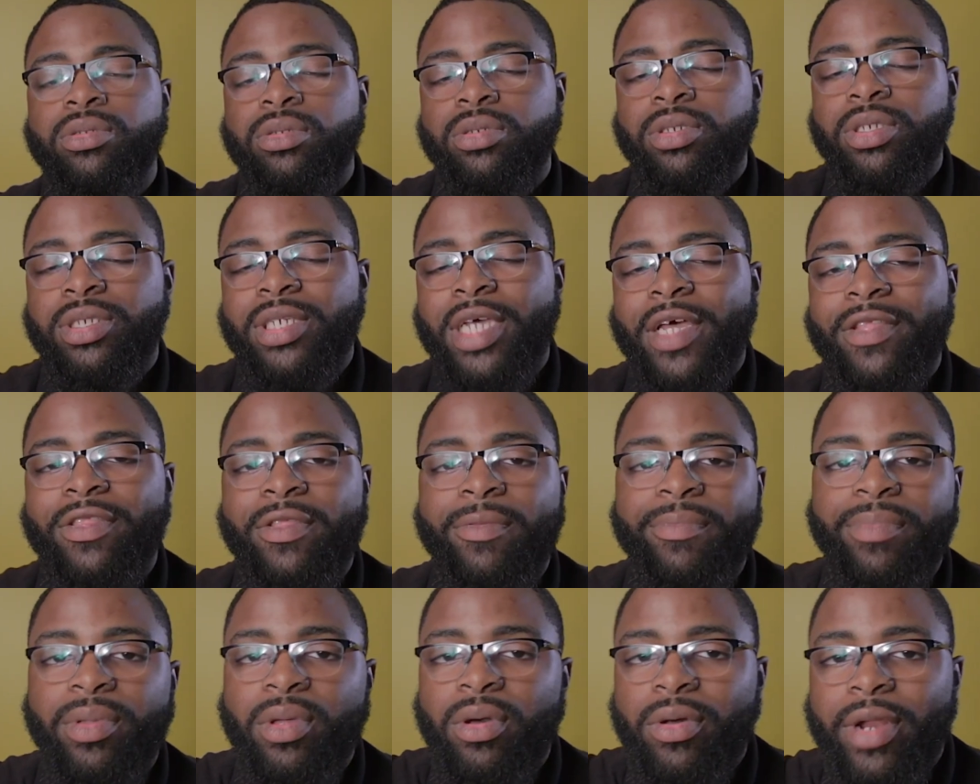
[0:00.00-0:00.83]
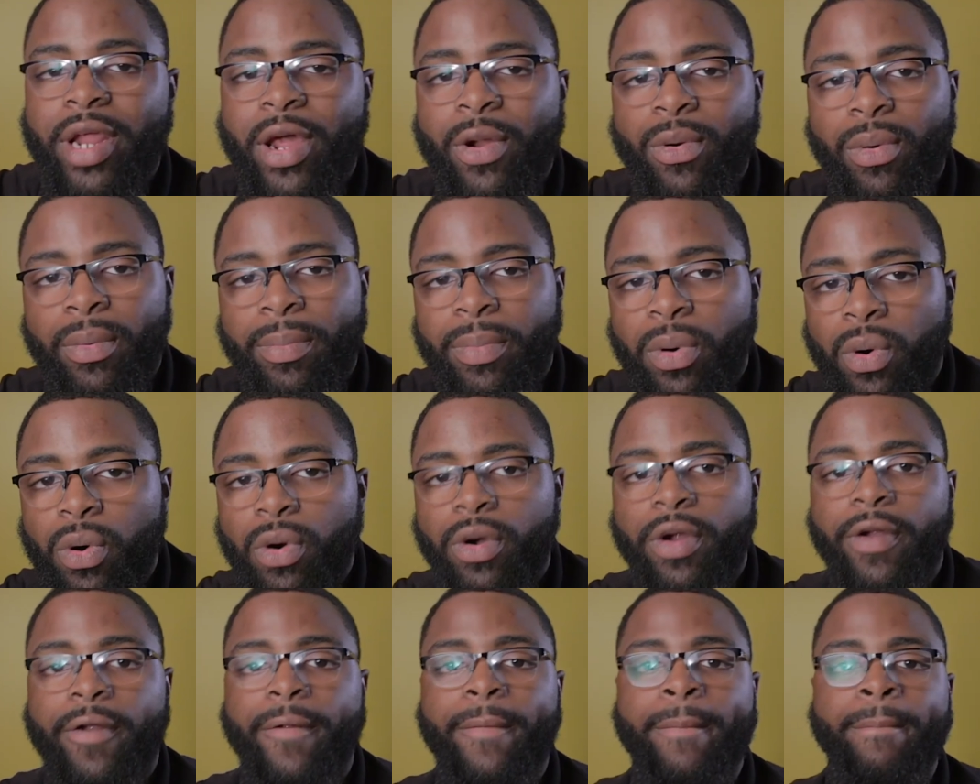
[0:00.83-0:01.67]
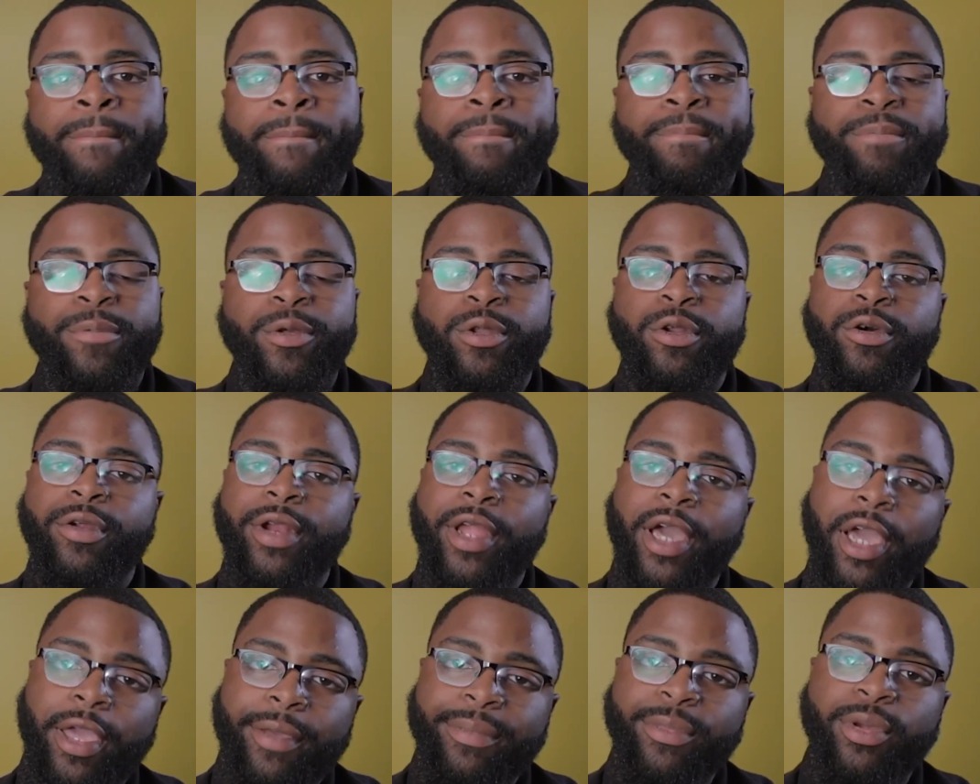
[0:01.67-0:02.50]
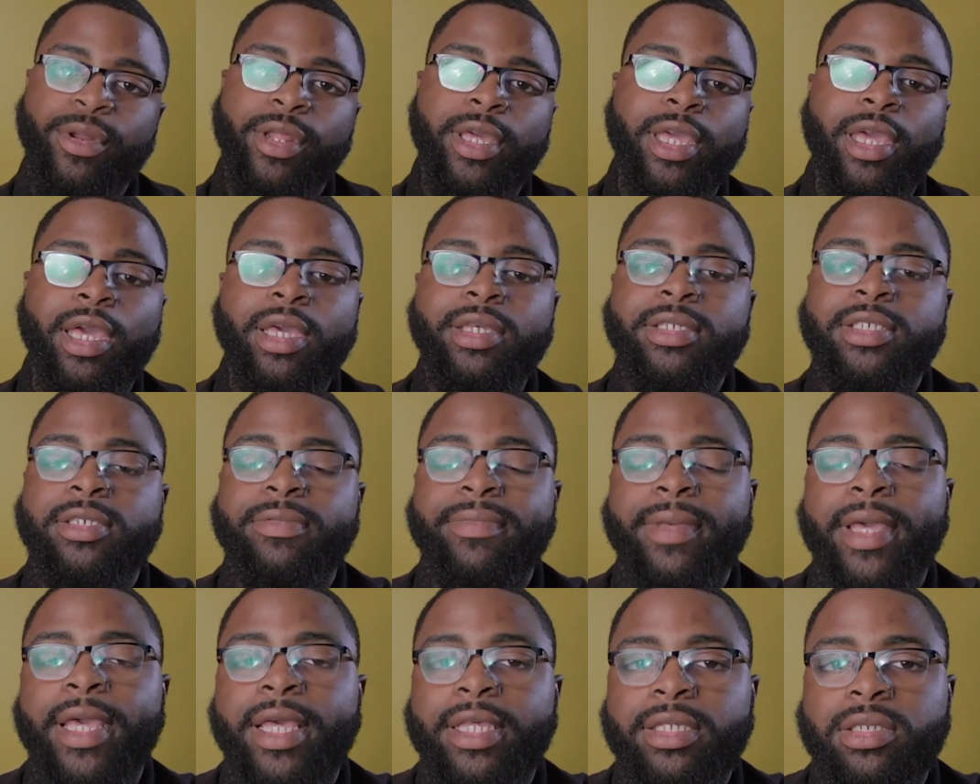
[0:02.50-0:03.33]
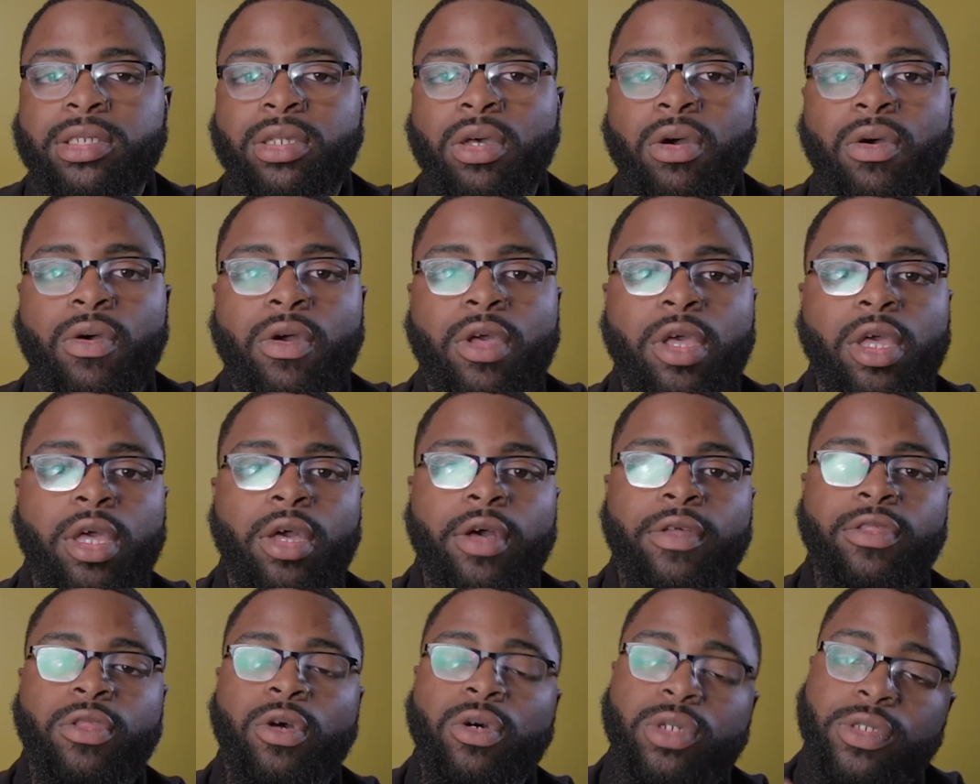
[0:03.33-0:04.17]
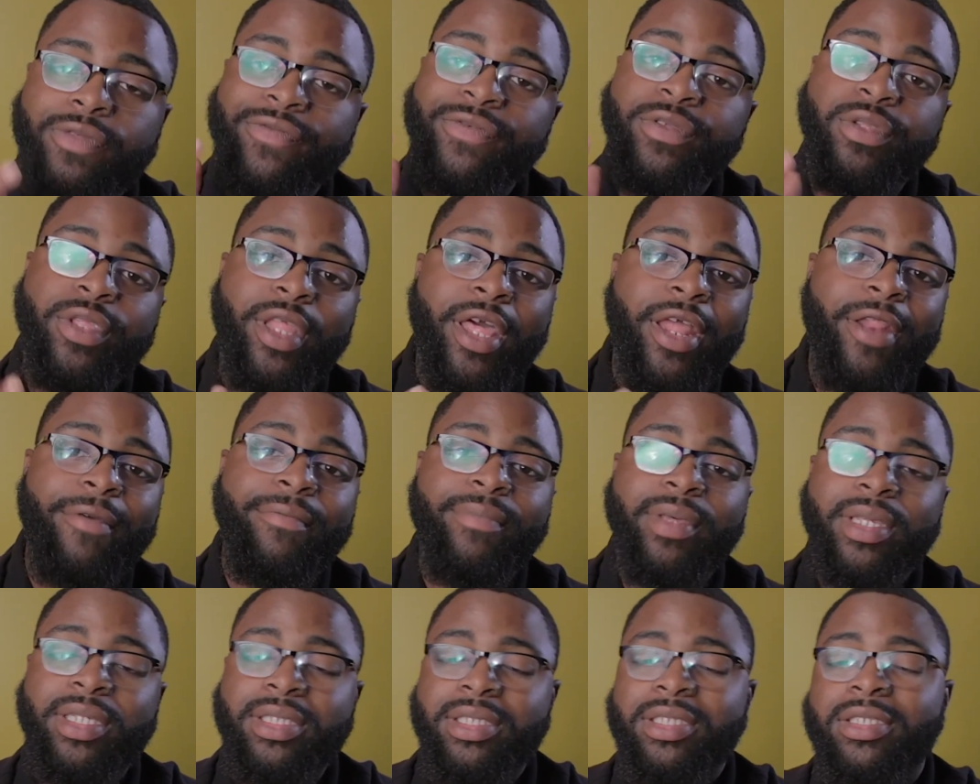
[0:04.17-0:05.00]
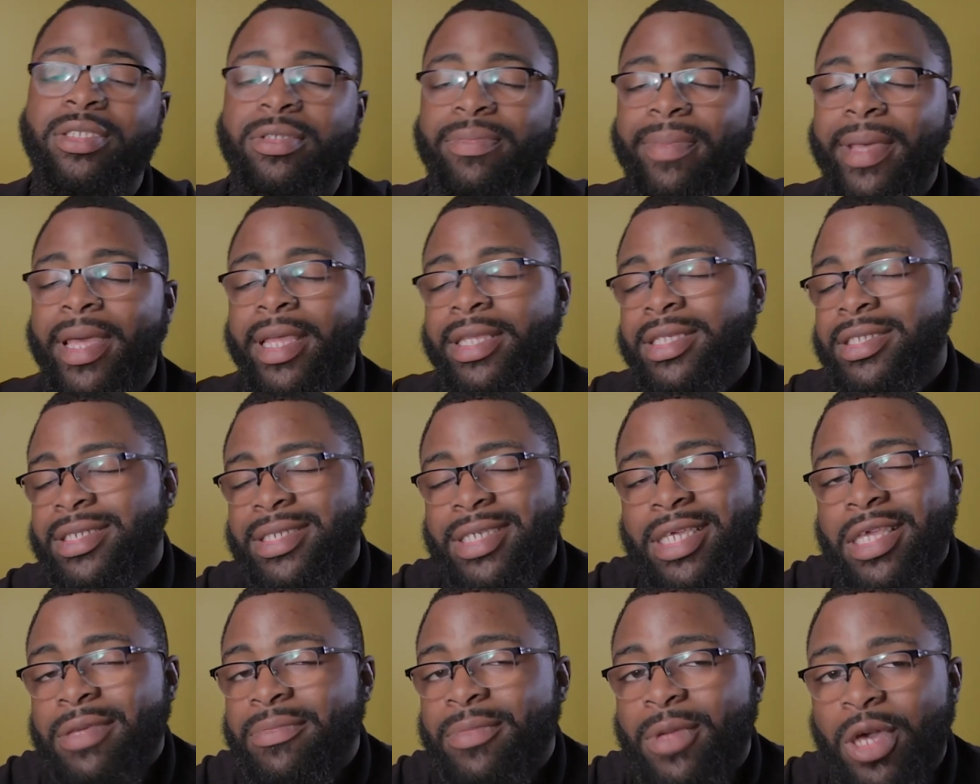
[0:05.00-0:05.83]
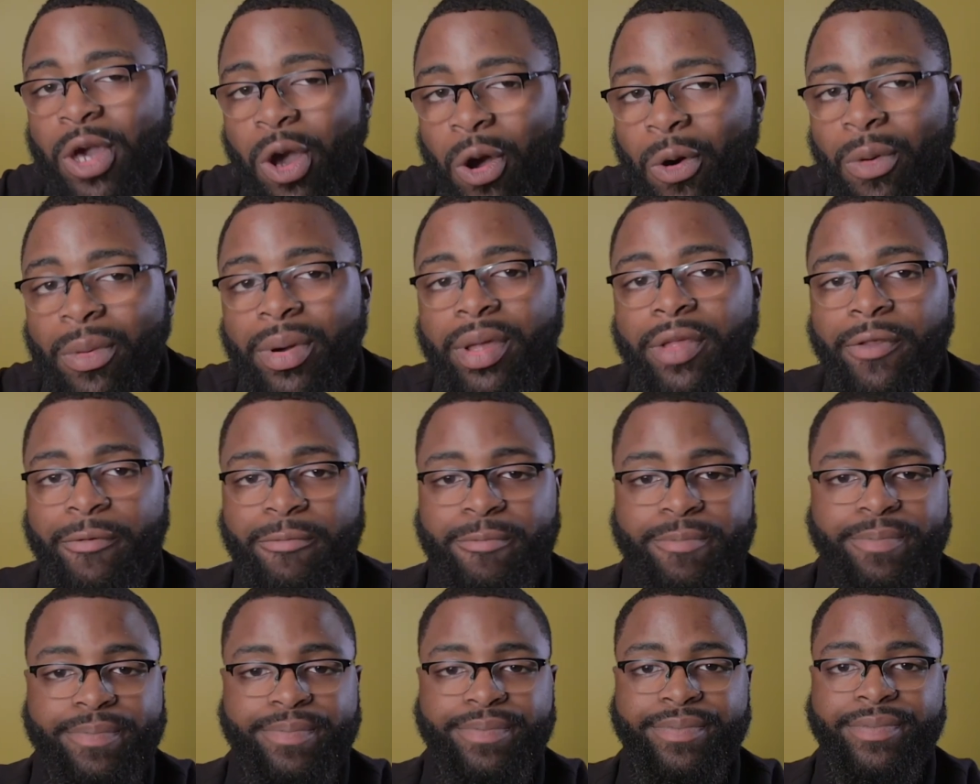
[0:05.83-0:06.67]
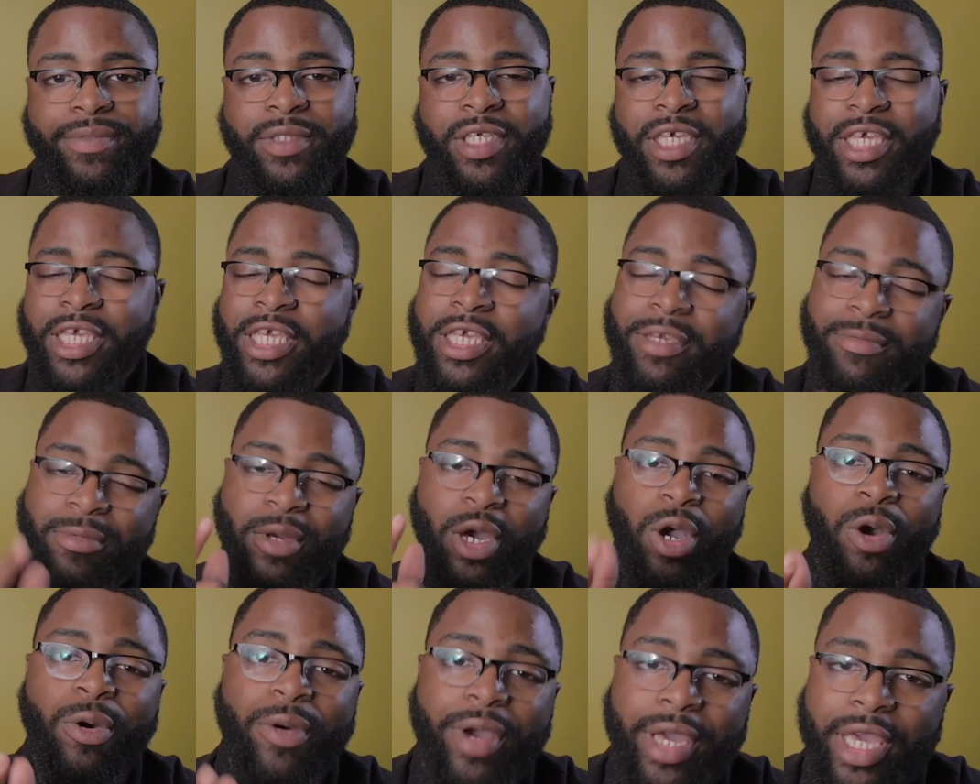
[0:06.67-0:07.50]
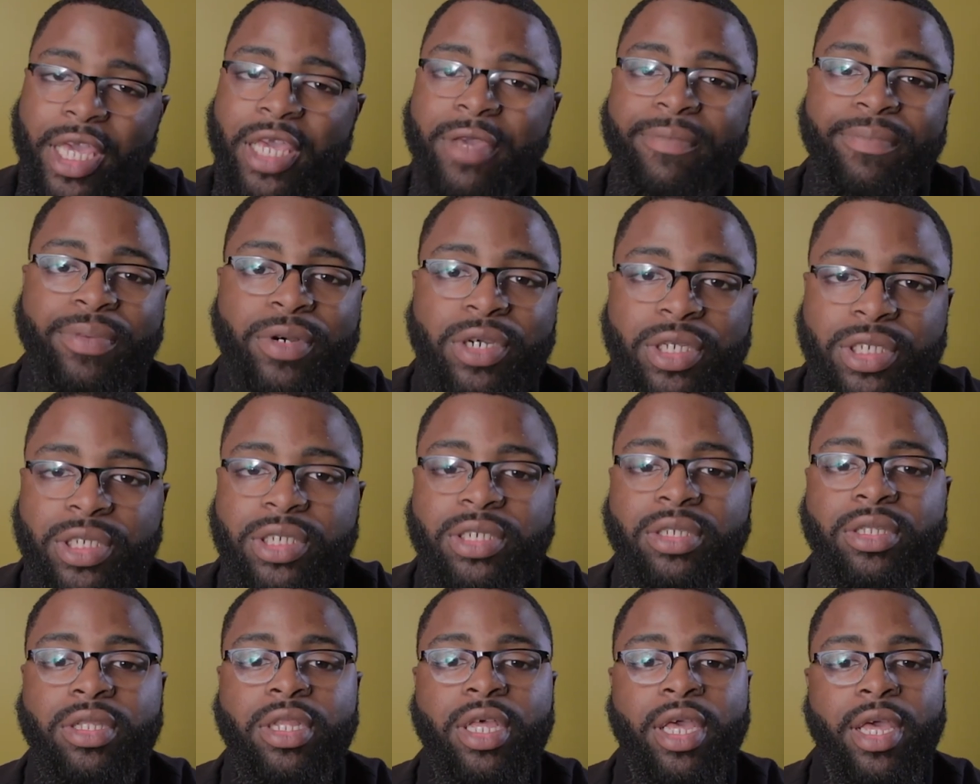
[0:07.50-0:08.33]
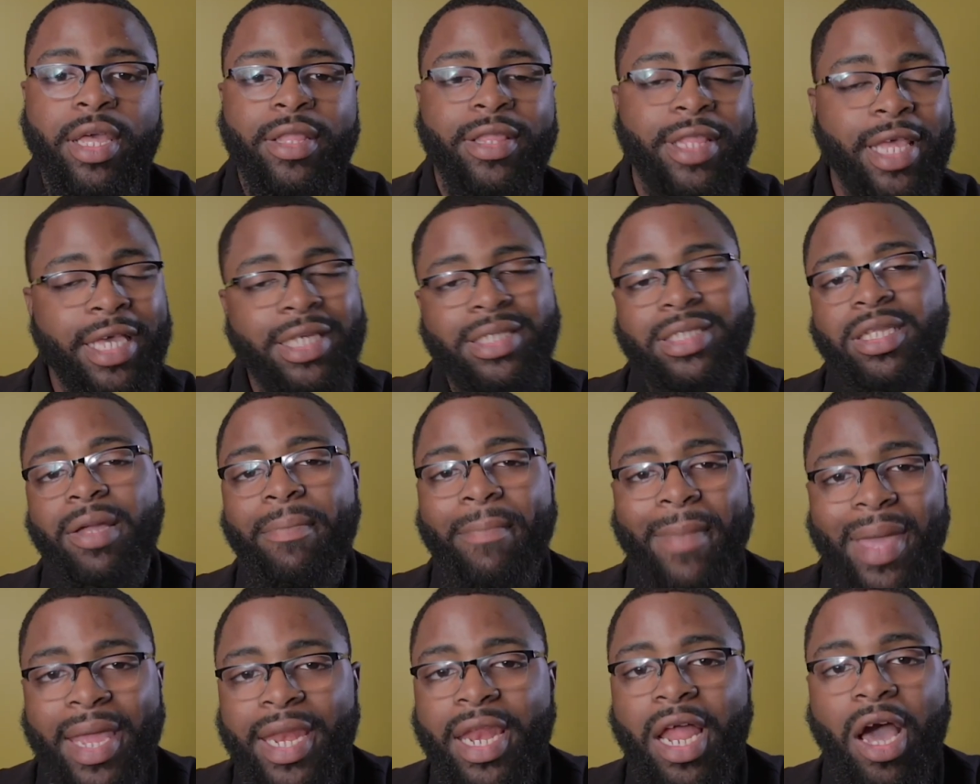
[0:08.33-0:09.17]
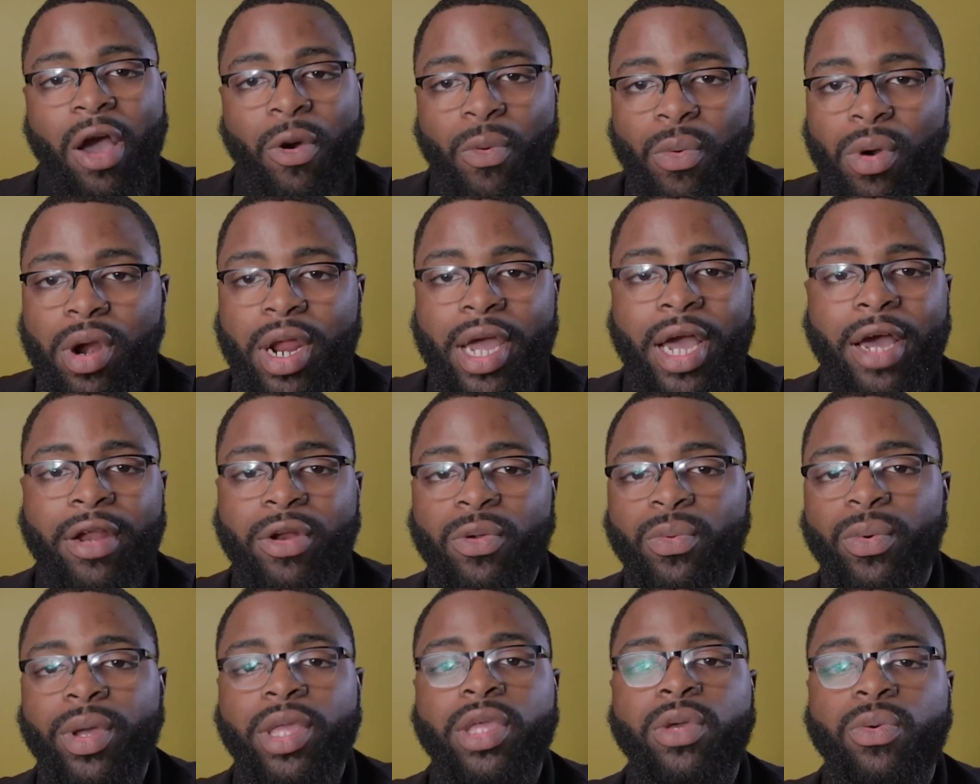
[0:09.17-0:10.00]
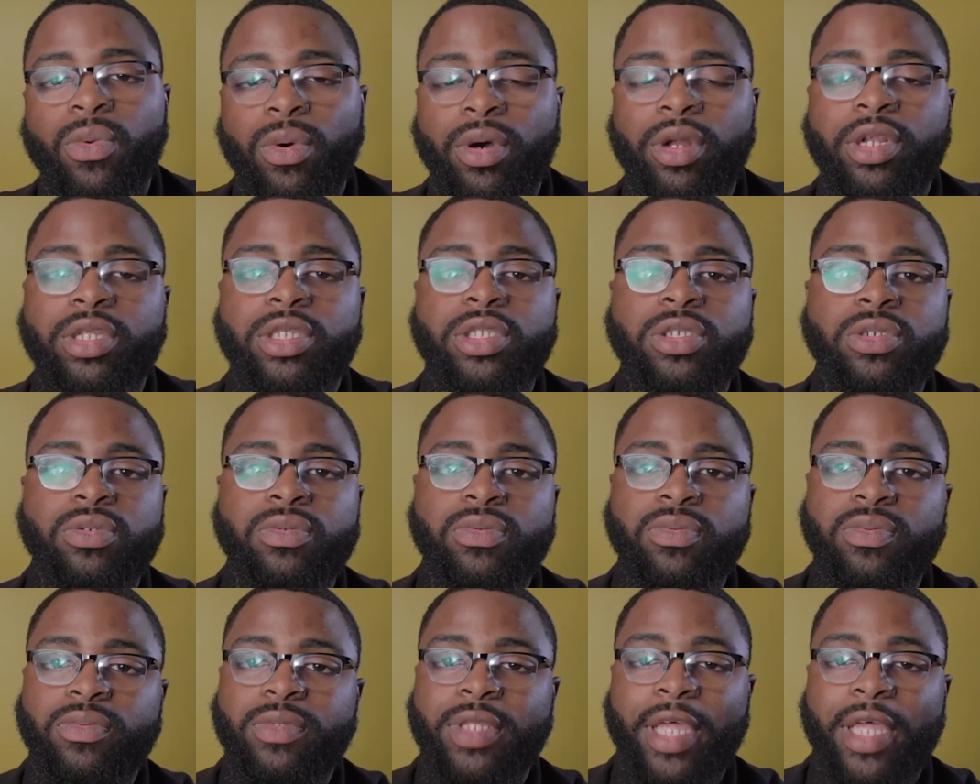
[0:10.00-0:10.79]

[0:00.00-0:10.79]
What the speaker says: You just have to build that rapport, in that communication, man. So those of you that in business, man, just keep going, keep pushing. Things may not work out the way you wanted to.